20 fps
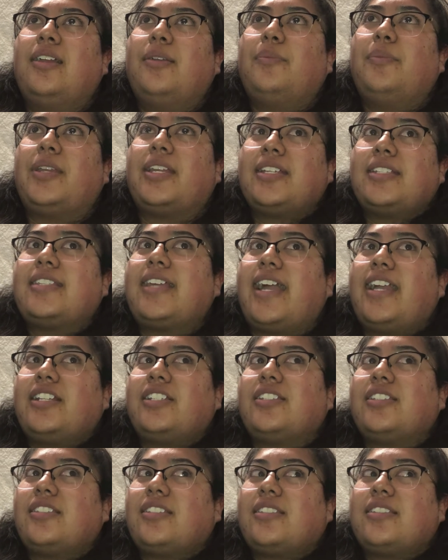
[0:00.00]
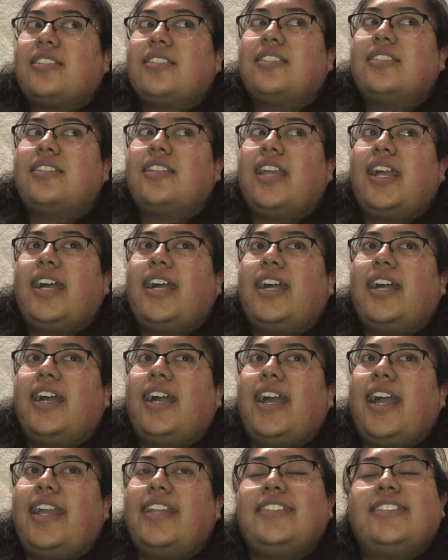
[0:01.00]
because I
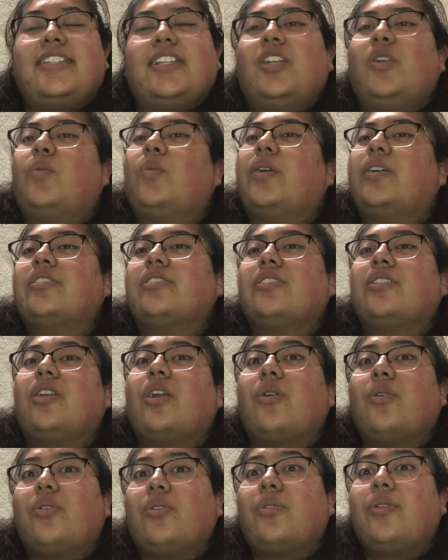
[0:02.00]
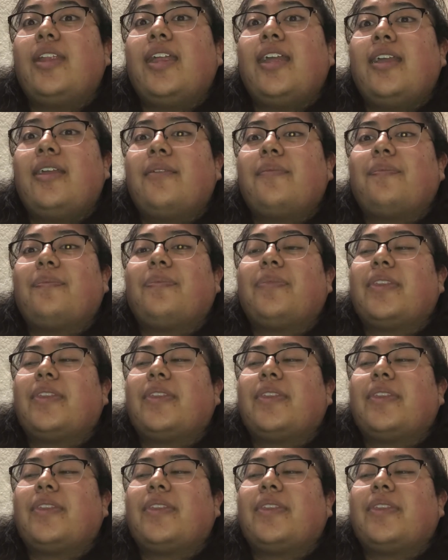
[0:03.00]
didn't want to go through that.